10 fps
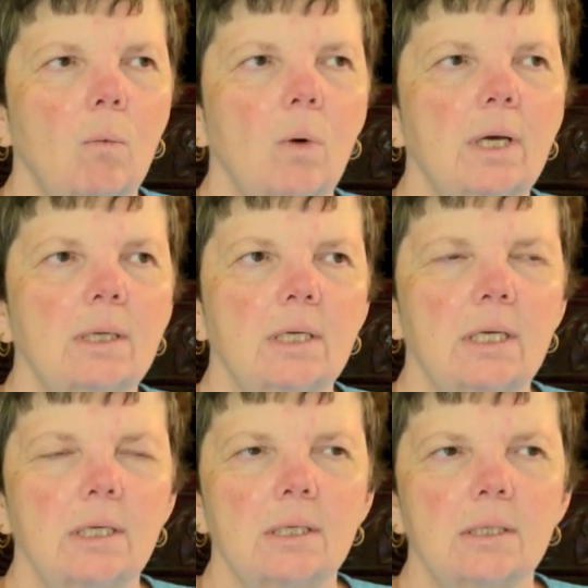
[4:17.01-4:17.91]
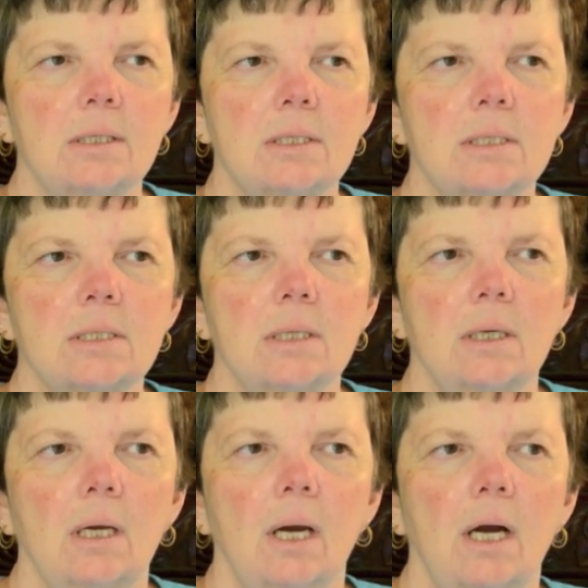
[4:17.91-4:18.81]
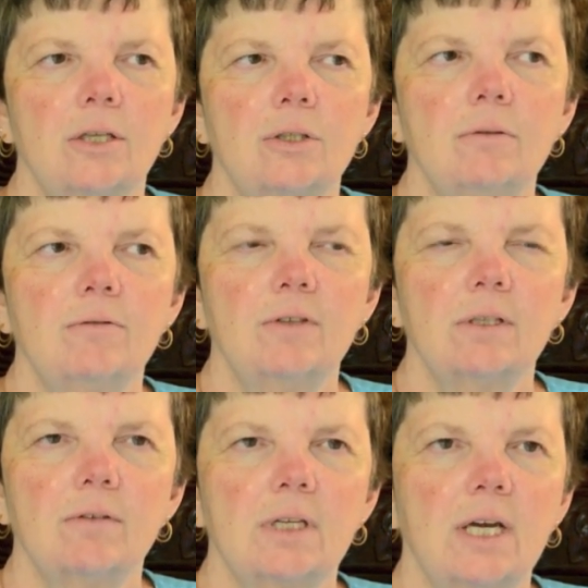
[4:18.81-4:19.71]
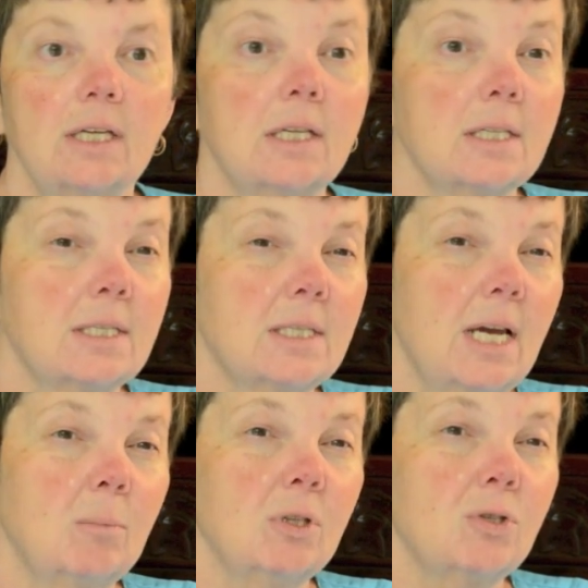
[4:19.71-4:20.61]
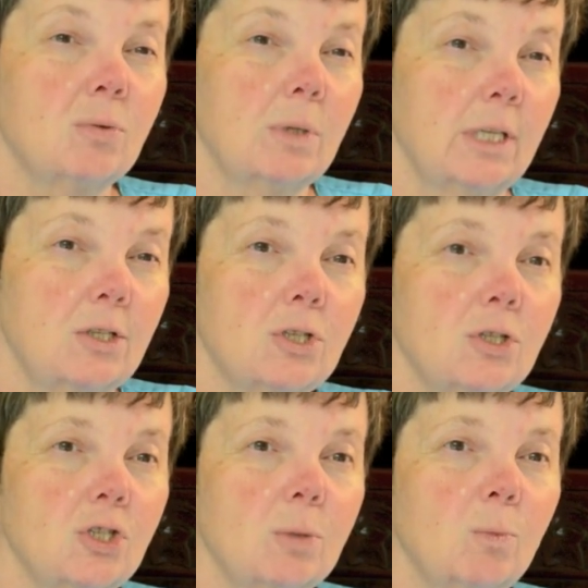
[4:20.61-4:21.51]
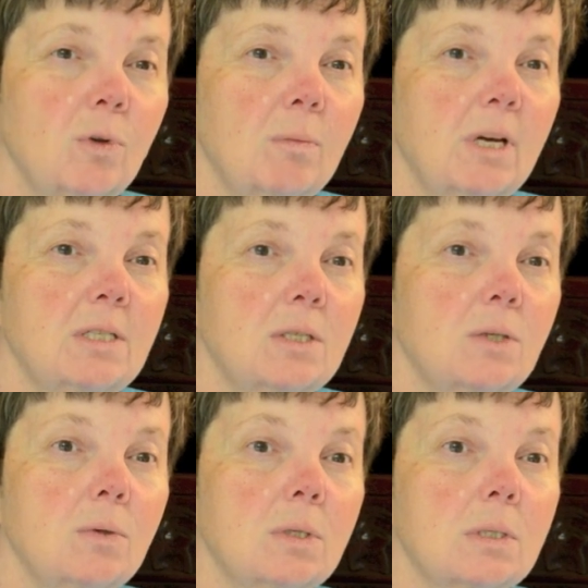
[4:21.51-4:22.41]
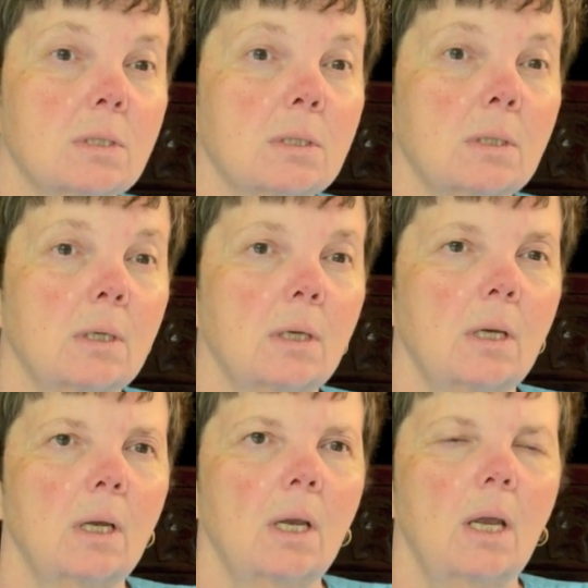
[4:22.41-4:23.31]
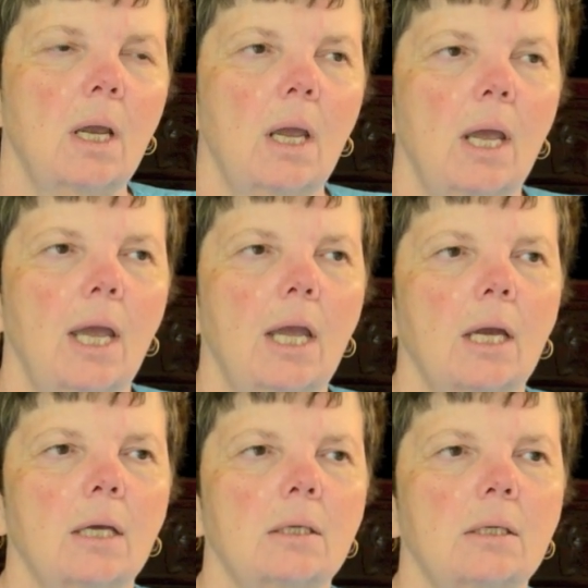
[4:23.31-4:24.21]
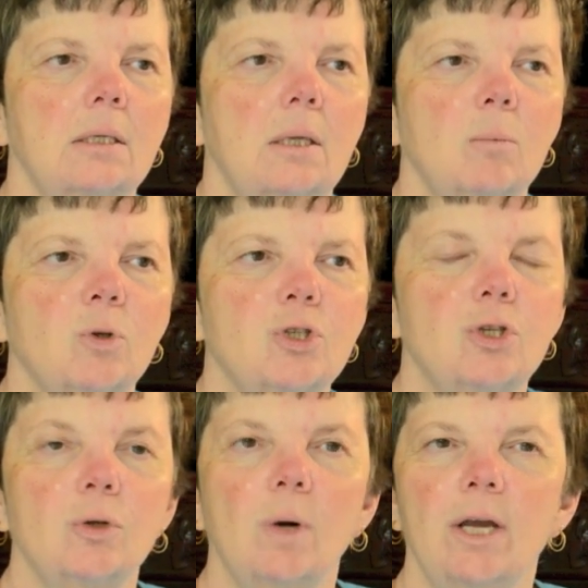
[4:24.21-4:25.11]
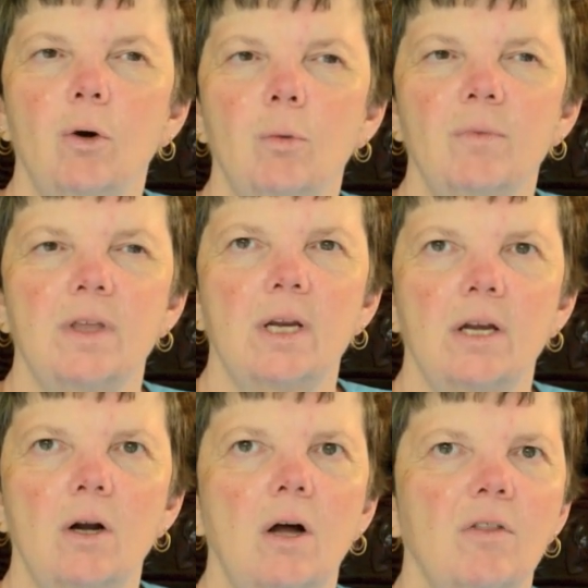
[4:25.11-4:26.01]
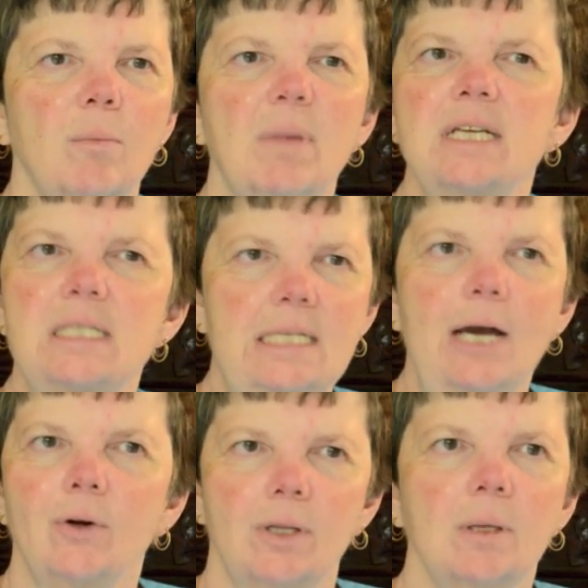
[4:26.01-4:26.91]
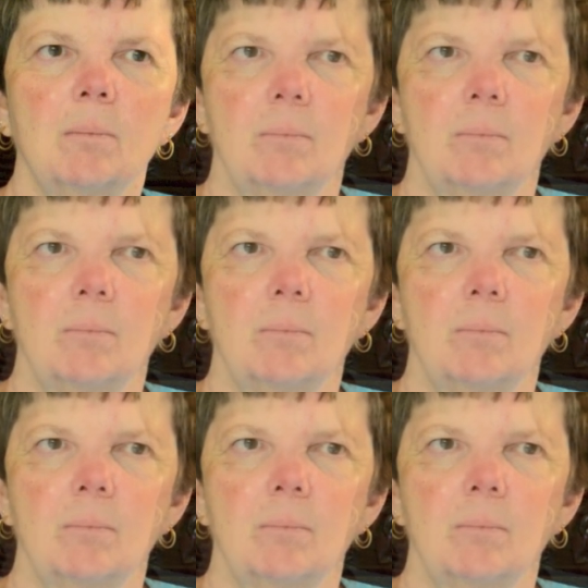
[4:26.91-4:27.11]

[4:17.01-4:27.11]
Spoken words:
One is I do feel that I can establish relationship with my students. And number two, I hope that I call the best out of them.